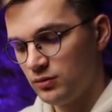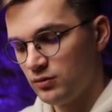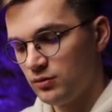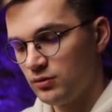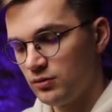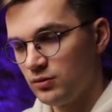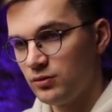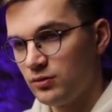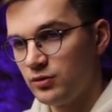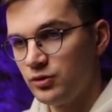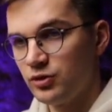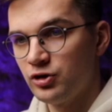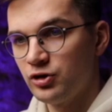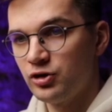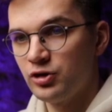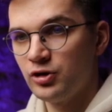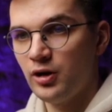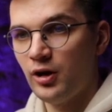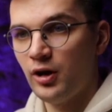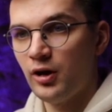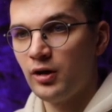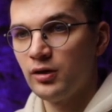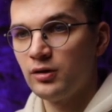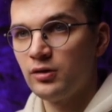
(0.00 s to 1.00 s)

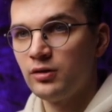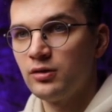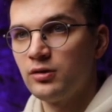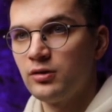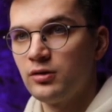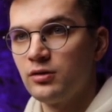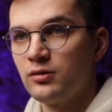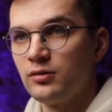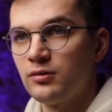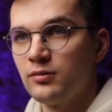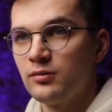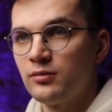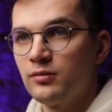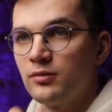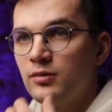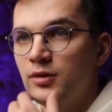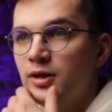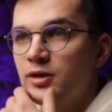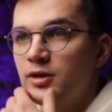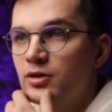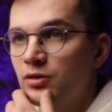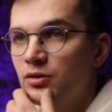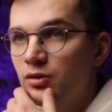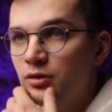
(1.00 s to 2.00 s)
shot. Let's
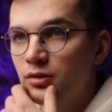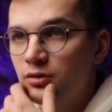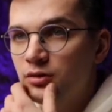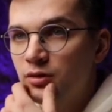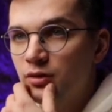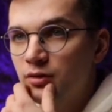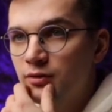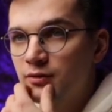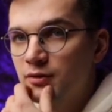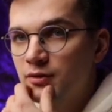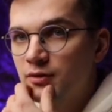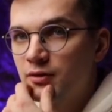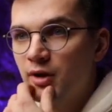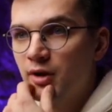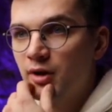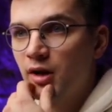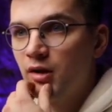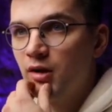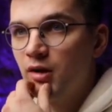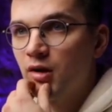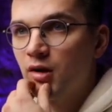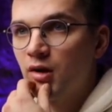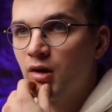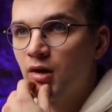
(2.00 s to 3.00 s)
search for that,
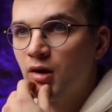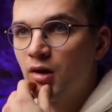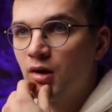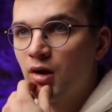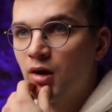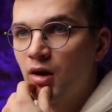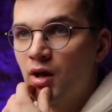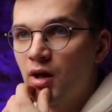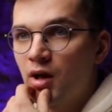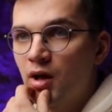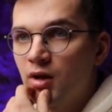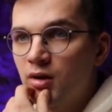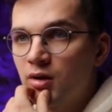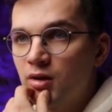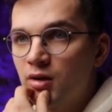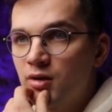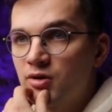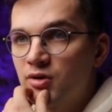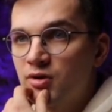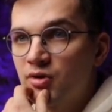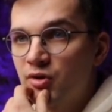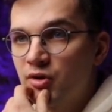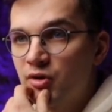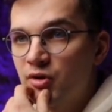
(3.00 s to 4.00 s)
and it's
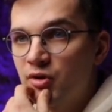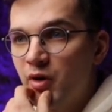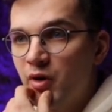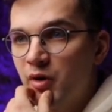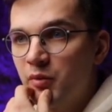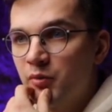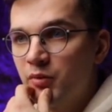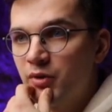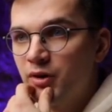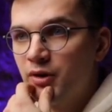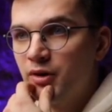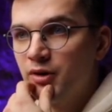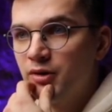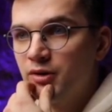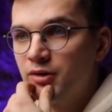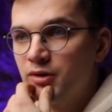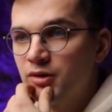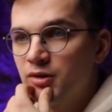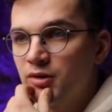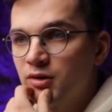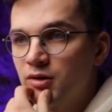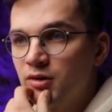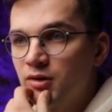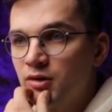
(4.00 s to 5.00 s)
remembered,
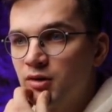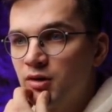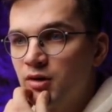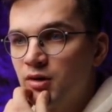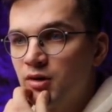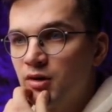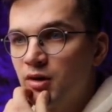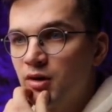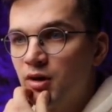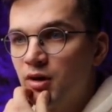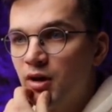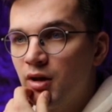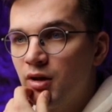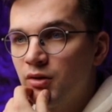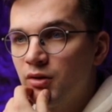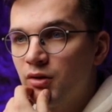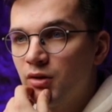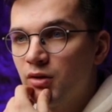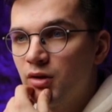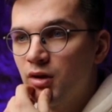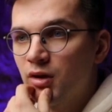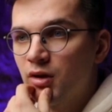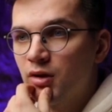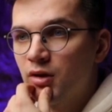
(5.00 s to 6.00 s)
and you
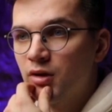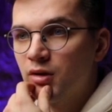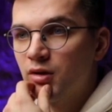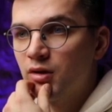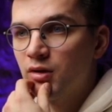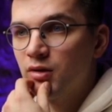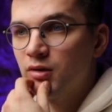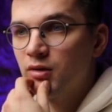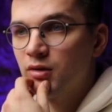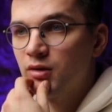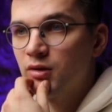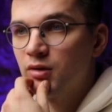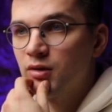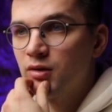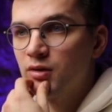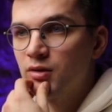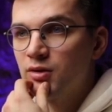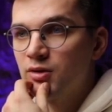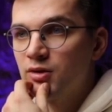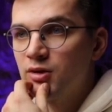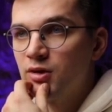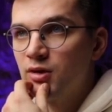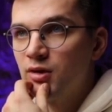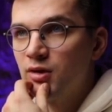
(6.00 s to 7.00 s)
can
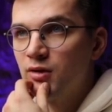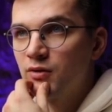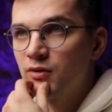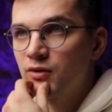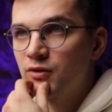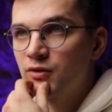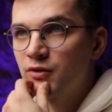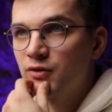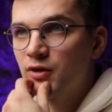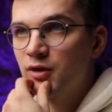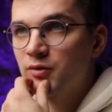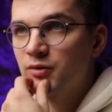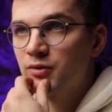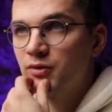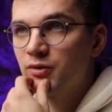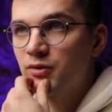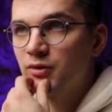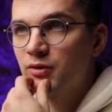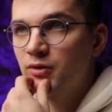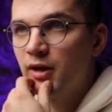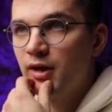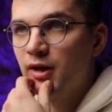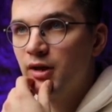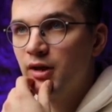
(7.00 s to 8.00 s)
see which frames do you
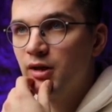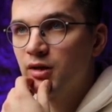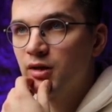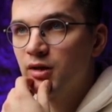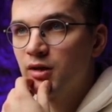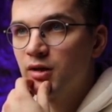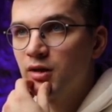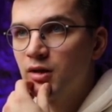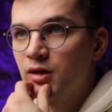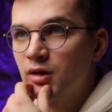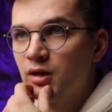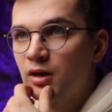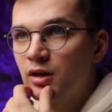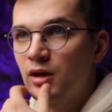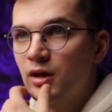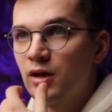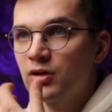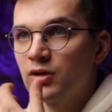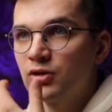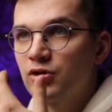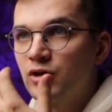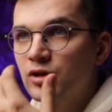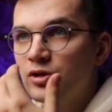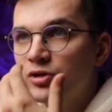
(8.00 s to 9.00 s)
like and
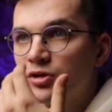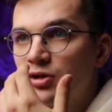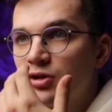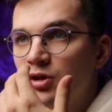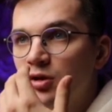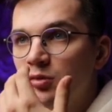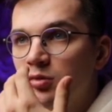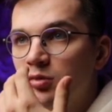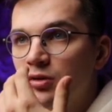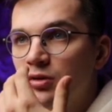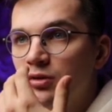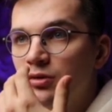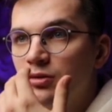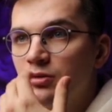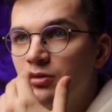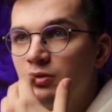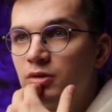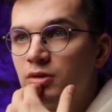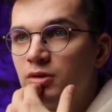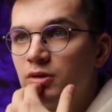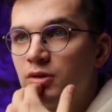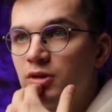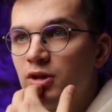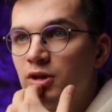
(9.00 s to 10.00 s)
just upload
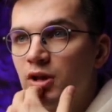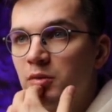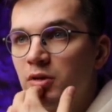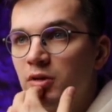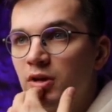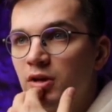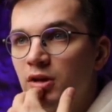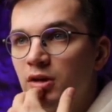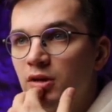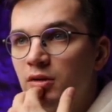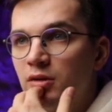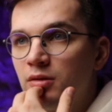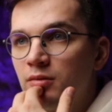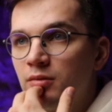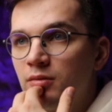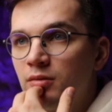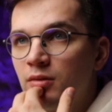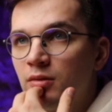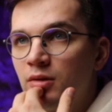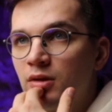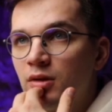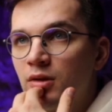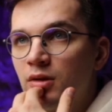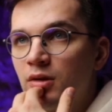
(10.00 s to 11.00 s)
them here.
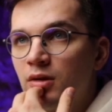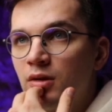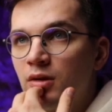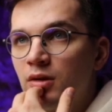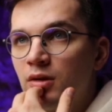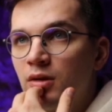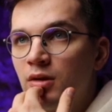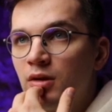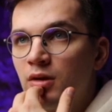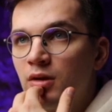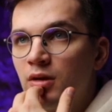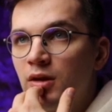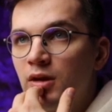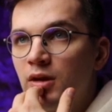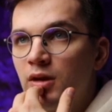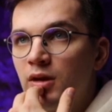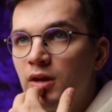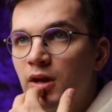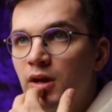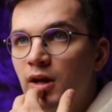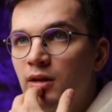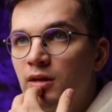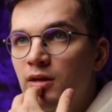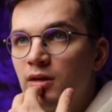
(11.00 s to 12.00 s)
It
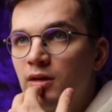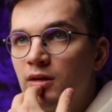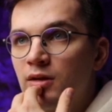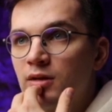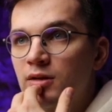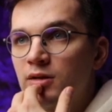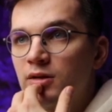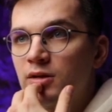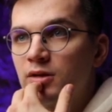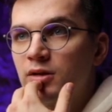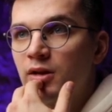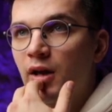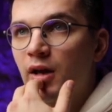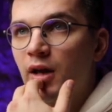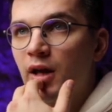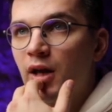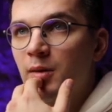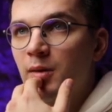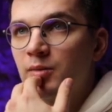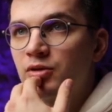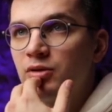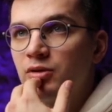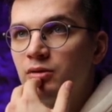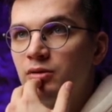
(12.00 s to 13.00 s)
has a
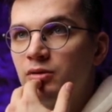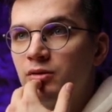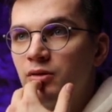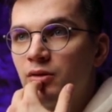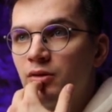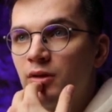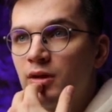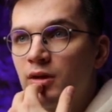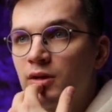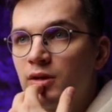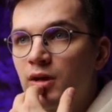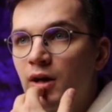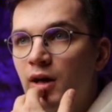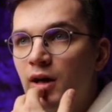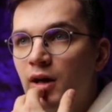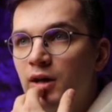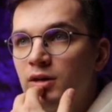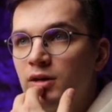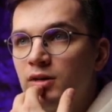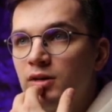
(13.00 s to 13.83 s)
caption you can hide,